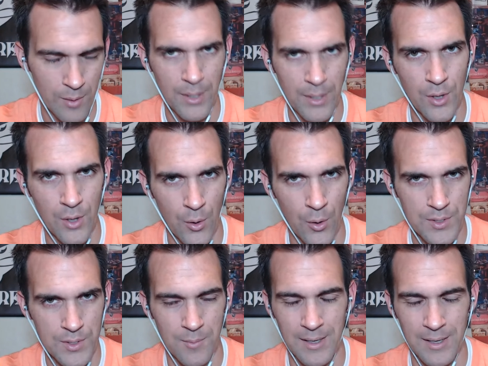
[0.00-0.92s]
pillow or
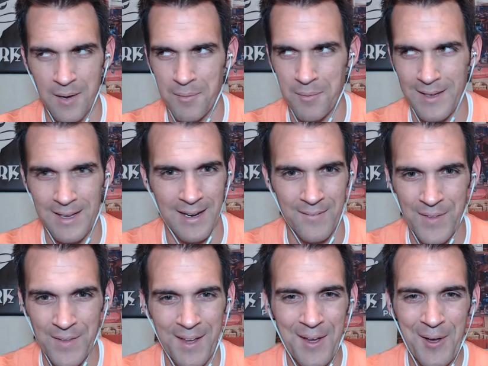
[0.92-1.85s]
something. And I'm thinking,
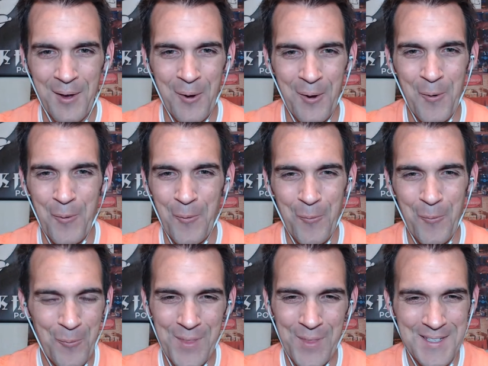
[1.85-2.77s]

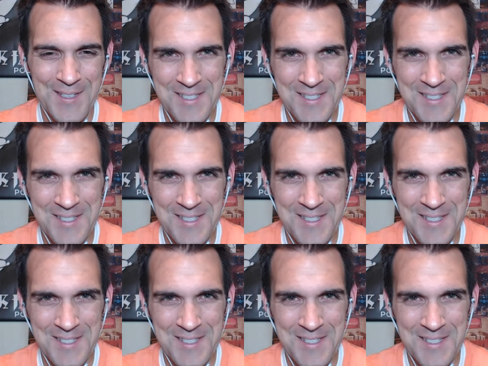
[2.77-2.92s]
this